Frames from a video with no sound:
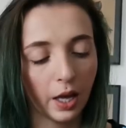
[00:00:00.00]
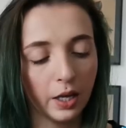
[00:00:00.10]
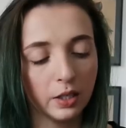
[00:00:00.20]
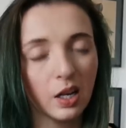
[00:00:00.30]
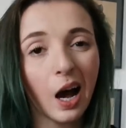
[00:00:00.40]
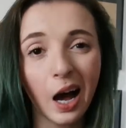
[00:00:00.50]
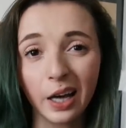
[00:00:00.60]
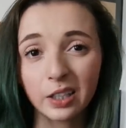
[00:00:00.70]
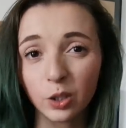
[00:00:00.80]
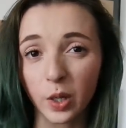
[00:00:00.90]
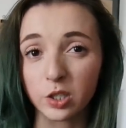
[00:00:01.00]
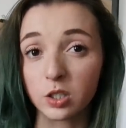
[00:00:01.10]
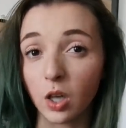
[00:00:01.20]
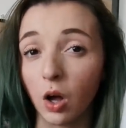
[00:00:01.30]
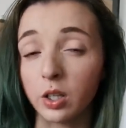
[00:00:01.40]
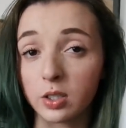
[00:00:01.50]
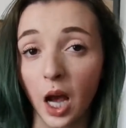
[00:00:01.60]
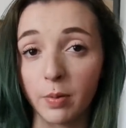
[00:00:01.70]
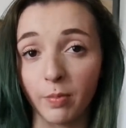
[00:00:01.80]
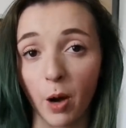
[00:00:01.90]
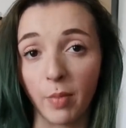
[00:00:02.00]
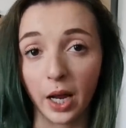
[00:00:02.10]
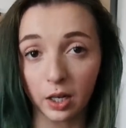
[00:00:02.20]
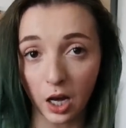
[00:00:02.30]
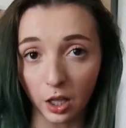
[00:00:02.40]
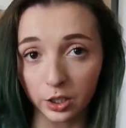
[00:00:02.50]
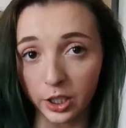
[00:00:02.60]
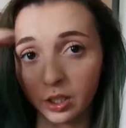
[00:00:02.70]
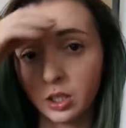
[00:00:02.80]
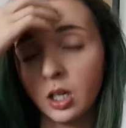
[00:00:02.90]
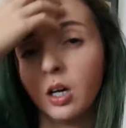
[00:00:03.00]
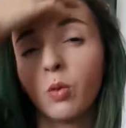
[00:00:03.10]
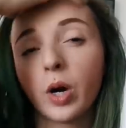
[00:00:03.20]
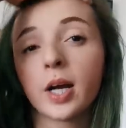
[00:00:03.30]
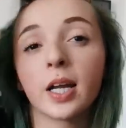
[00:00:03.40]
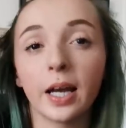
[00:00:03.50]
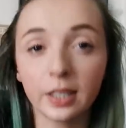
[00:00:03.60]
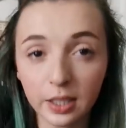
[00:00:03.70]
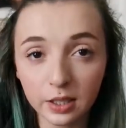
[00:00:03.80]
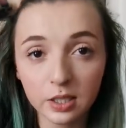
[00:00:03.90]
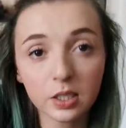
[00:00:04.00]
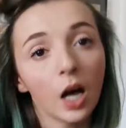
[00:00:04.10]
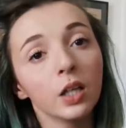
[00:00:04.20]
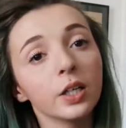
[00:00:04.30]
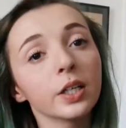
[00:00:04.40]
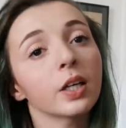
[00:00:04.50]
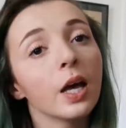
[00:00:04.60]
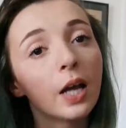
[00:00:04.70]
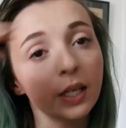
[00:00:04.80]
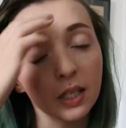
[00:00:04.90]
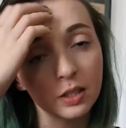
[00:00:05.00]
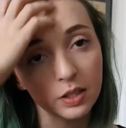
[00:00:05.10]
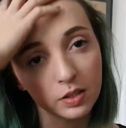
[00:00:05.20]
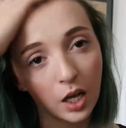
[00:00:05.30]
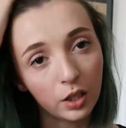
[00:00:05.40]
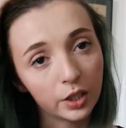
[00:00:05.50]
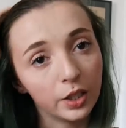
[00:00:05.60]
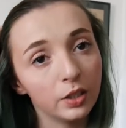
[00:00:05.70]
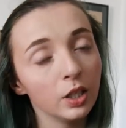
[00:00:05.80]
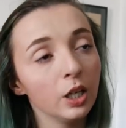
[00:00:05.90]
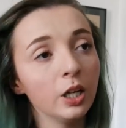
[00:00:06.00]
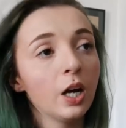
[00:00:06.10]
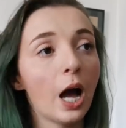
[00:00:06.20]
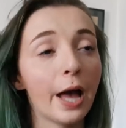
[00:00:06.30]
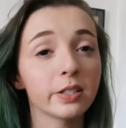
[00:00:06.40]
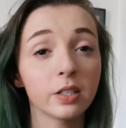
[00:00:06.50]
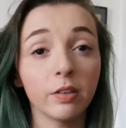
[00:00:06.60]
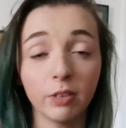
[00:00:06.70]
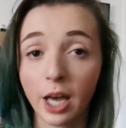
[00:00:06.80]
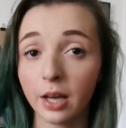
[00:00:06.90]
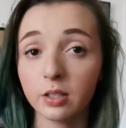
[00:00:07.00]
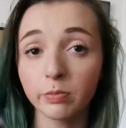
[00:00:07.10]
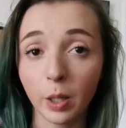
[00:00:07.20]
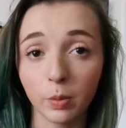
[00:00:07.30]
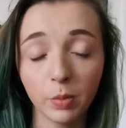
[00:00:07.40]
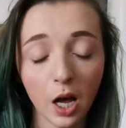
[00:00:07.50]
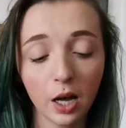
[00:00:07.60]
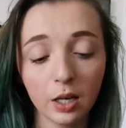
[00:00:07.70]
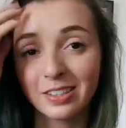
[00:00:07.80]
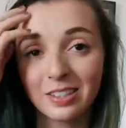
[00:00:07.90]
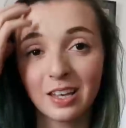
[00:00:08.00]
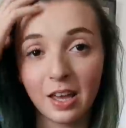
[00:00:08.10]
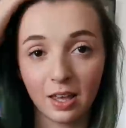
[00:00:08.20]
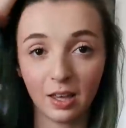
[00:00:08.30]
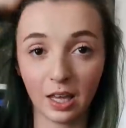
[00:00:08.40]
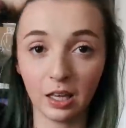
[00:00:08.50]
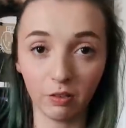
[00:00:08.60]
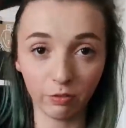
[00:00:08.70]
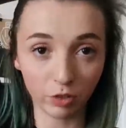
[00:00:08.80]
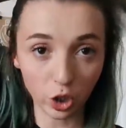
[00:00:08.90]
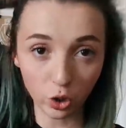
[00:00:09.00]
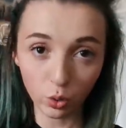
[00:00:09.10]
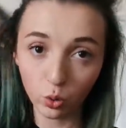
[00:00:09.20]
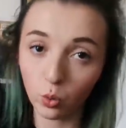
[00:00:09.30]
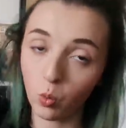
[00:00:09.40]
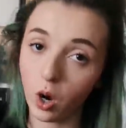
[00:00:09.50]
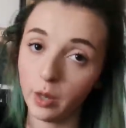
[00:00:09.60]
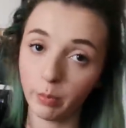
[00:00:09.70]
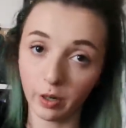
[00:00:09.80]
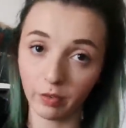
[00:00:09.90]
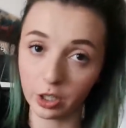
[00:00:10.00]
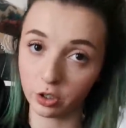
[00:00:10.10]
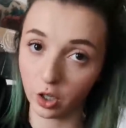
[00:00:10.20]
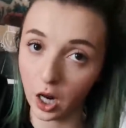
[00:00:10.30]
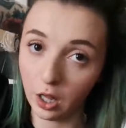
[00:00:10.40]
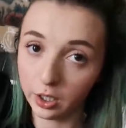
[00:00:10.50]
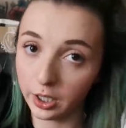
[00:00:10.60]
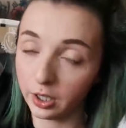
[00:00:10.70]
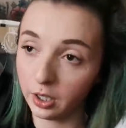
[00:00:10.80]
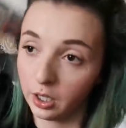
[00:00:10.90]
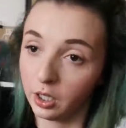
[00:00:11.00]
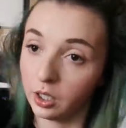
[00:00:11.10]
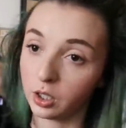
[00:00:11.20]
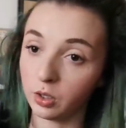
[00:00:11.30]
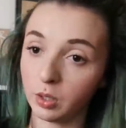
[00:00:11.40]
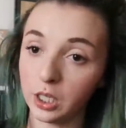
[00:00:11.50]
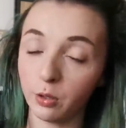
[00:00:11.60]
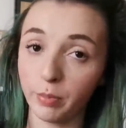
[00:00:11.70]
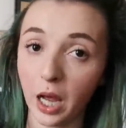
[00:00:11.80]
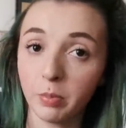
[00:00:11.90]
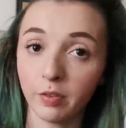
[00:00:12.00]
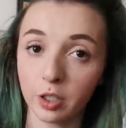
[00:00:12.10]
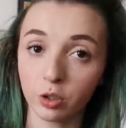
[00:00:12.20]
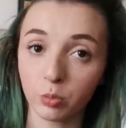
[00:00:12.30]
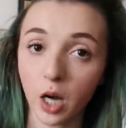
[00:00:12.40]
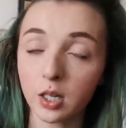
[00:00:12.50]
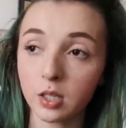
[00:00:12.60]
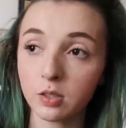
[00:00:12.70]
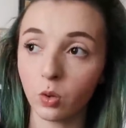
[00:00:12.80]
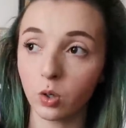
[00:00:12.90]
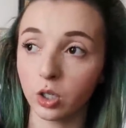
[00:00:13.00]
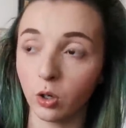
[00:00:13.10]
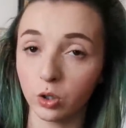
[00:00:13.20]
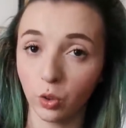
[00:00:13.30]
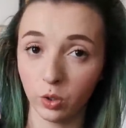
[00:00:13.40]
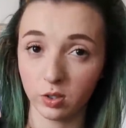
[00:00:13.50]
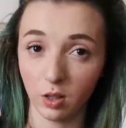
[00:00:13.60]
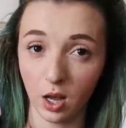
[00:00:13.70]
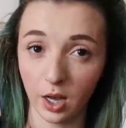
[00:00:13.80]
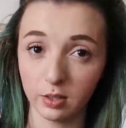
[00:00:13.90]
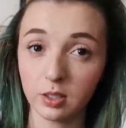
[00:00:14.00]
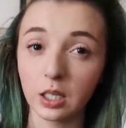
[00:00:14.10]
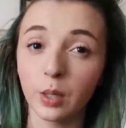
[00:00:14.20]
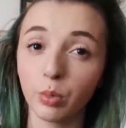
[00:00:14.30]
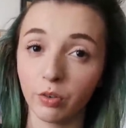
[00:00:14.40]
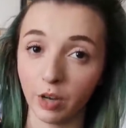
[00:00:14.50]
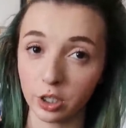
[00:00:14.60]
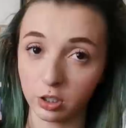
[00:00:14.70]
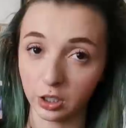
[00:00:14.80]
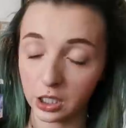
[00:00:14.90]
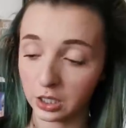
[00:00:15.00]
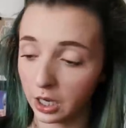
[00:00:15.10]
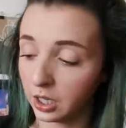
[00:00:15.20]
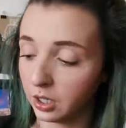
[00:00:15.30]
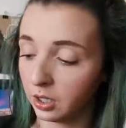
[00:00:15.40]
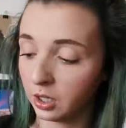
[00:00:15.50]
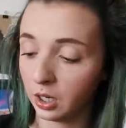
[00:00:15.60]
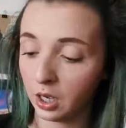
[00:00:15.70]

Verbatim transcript: And I get questions all the time about my color, where can I get this color, can I get this color at CVS, blah blah blah. If you want professional color, either buy professional products or go to a salon to get it professionally done.